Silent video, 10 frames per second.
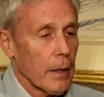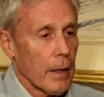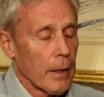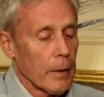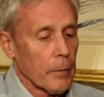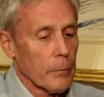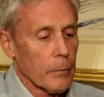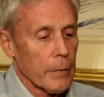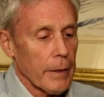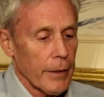
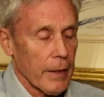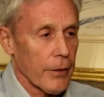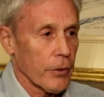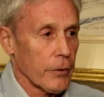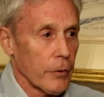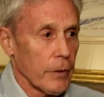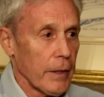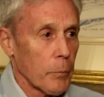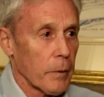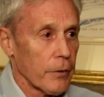It has a
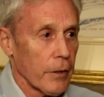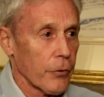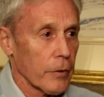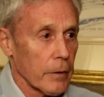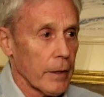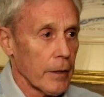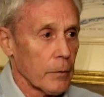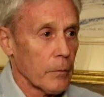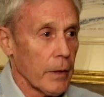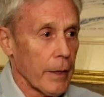unique
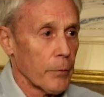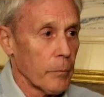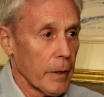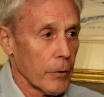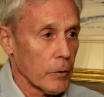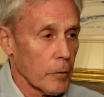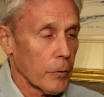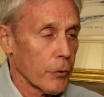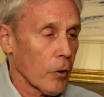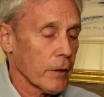position in mineral
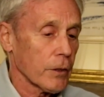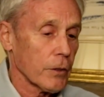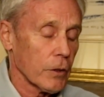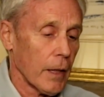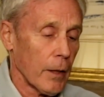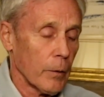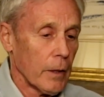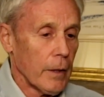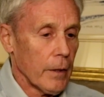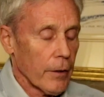resources. Now,
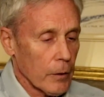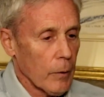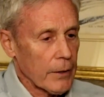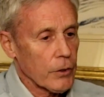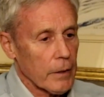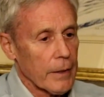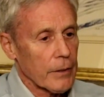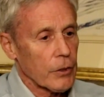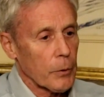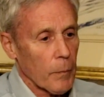the question
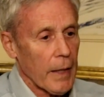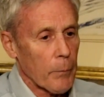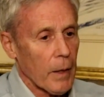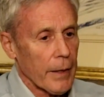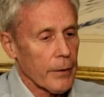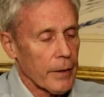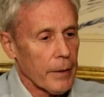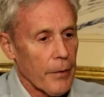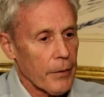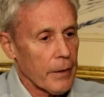is, in my mind,
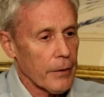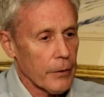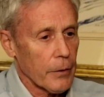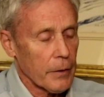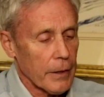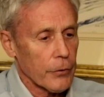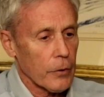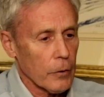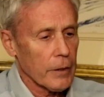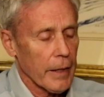is
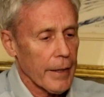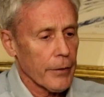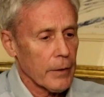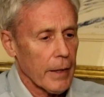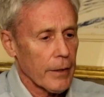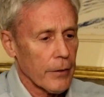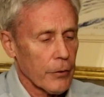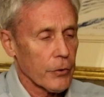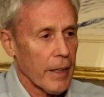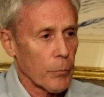to look at it and
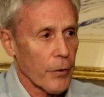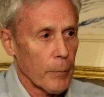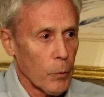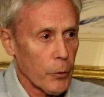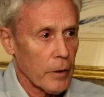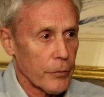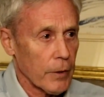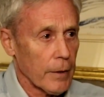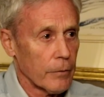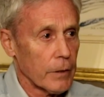understand what the motives
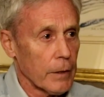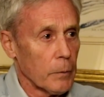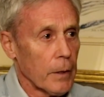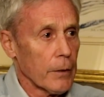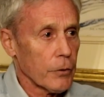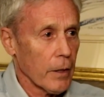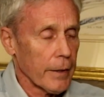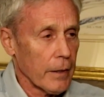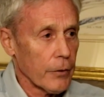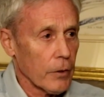of the Chinese